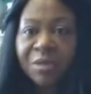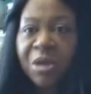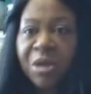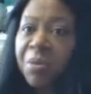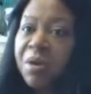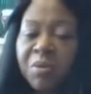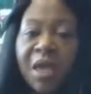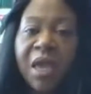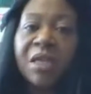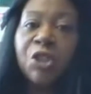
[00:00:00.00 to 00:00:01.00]
People can
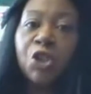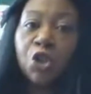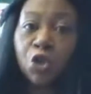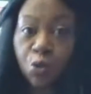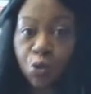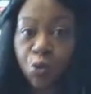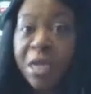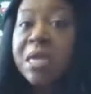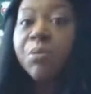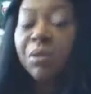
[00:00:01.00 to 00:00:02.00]
be
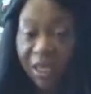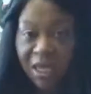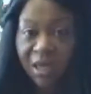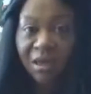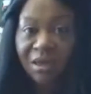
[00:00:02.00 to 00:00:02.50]
extremely